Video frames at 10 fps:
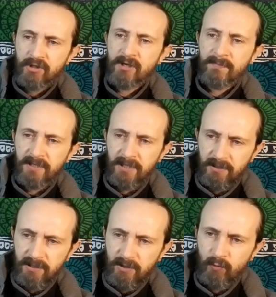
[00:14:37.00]

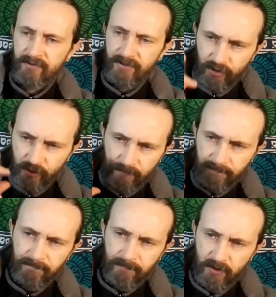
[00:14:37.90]
something within you
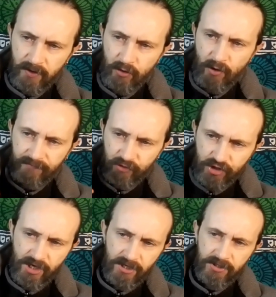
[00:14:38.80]
that you have to
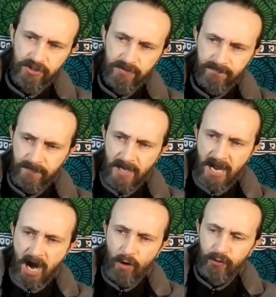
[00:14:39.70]
change,
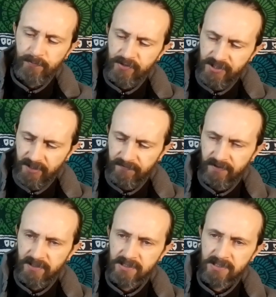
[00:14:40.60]
how you perceive
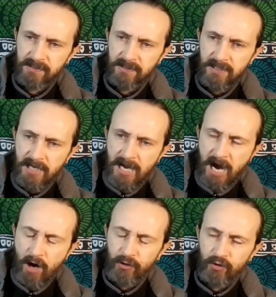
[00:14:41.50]
things,
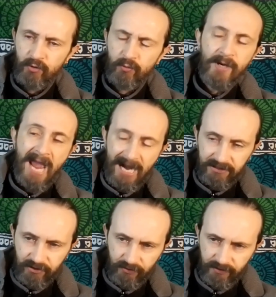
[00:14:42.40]
how you
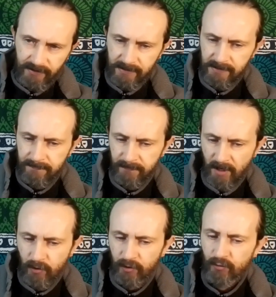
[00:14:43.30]
react to things,
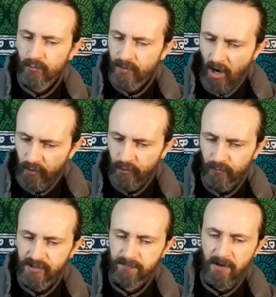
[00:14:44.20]
how do you, how you
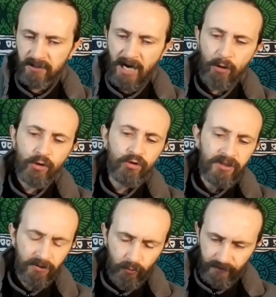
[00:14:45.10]
respond, how you
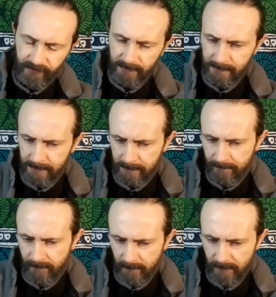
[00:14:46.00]
deal with
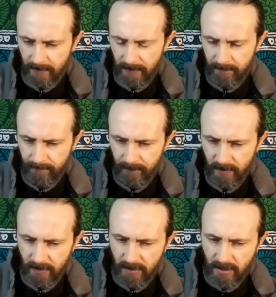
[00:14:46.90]
things, okay?
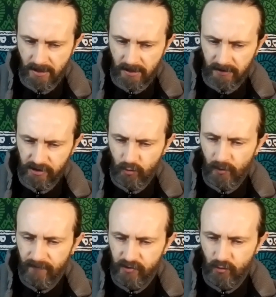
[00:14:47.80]
This
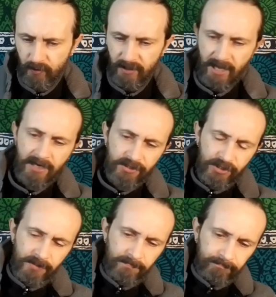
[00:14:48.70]
Queen of Swords
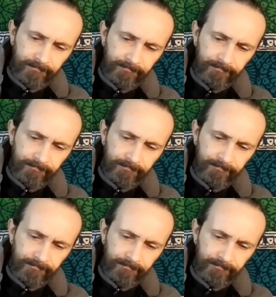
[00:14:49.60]
energy